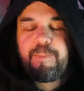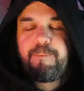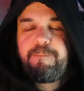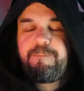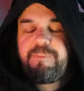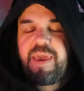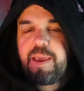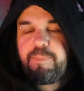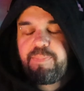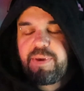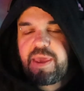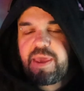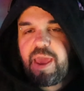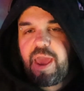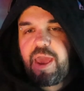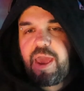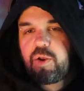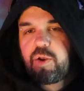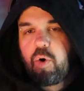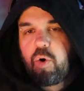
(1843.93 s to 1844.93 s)
maybe
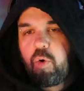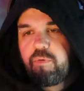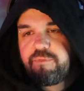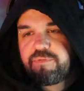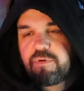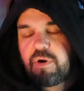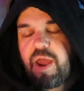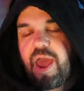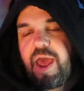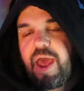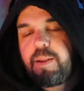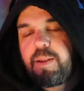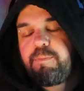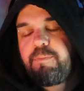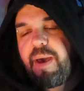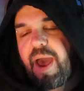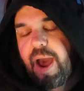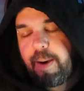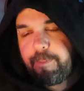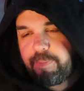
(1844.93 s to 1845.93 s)
an overhead
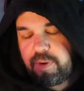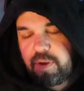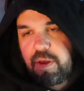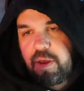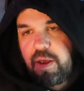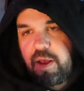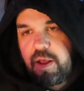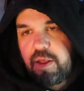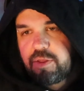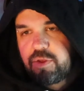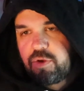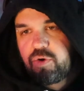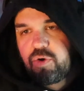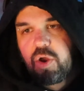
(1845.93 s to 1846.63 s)
map yeah.